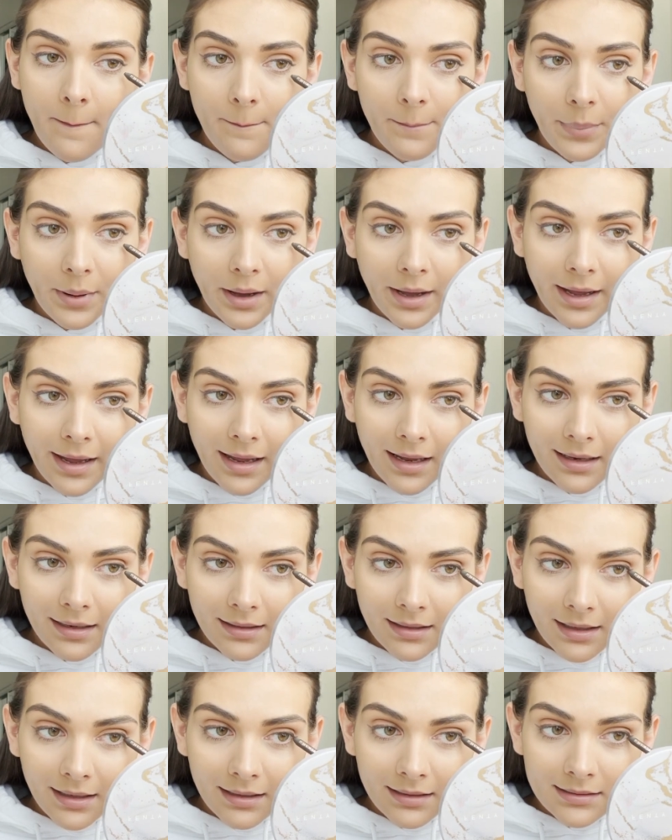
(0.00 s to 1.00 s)
but
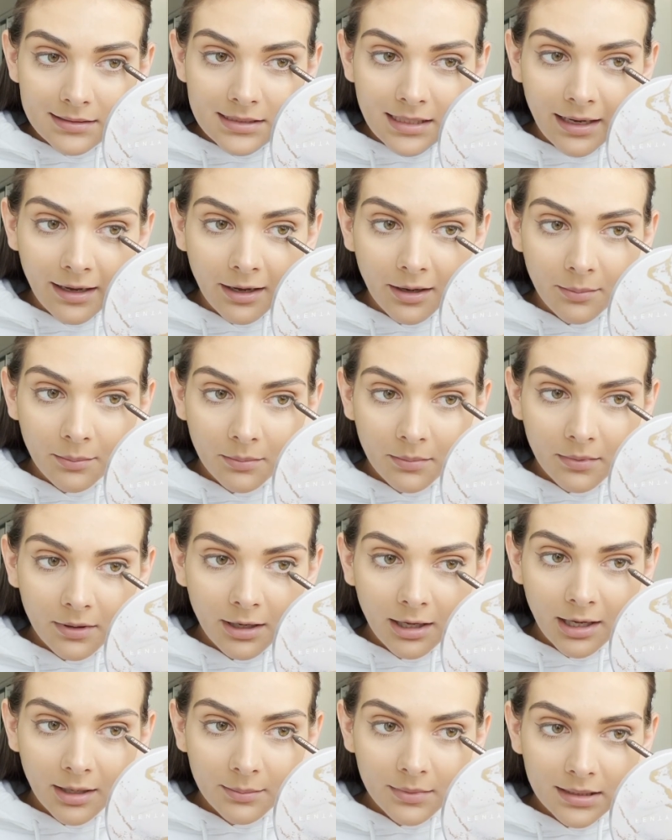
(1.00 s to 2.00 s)
like damn,
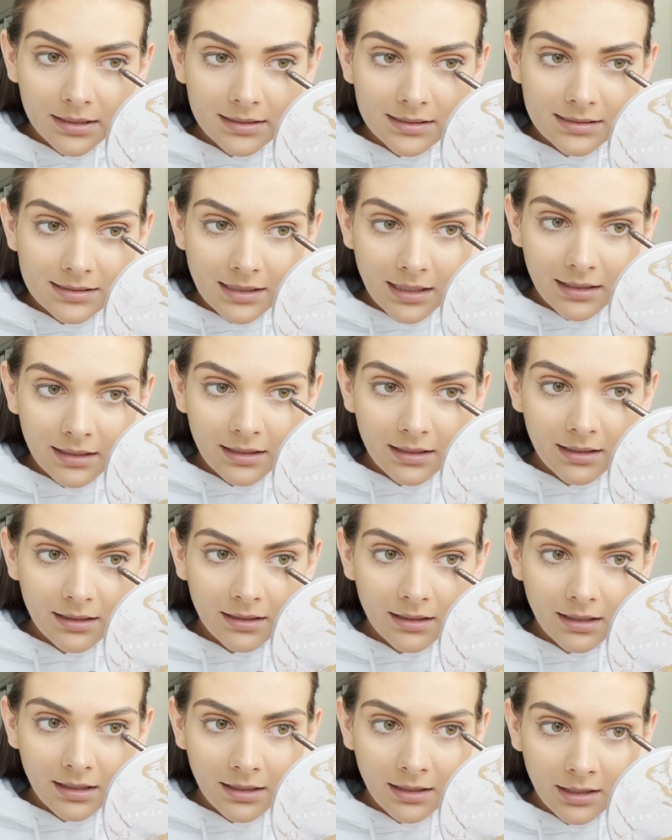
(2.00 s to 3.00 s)
I'm excited.
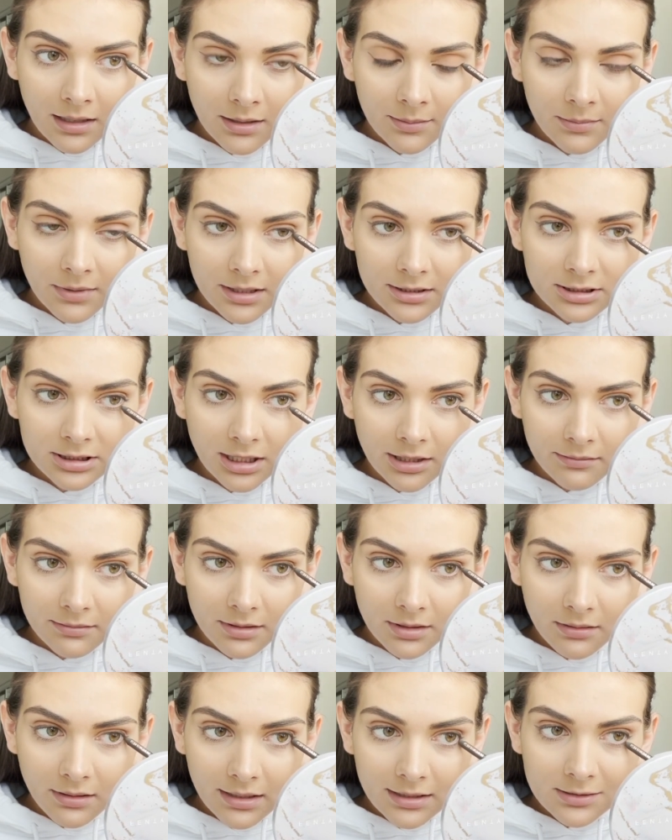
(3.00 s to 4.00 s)
I'll share with
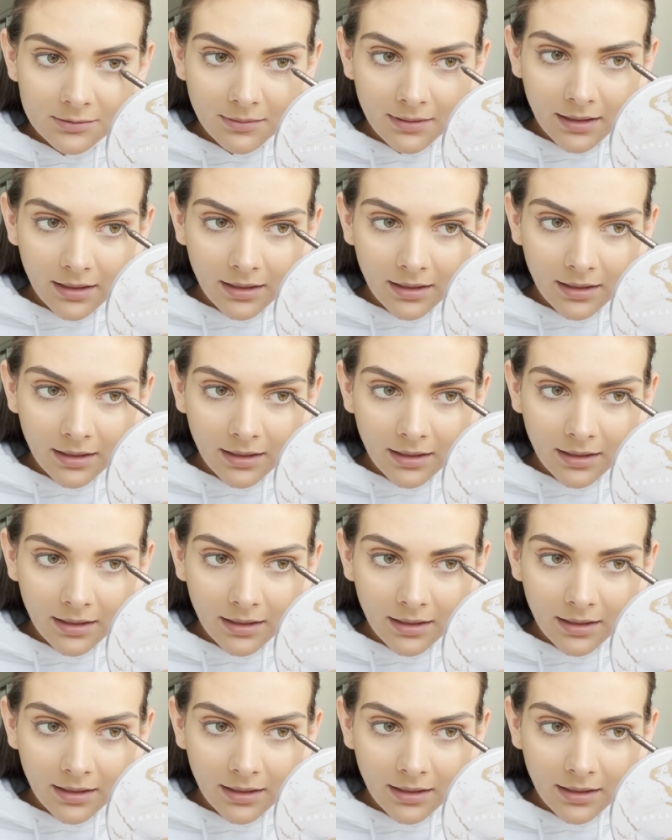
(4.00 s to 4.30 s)
you guys when I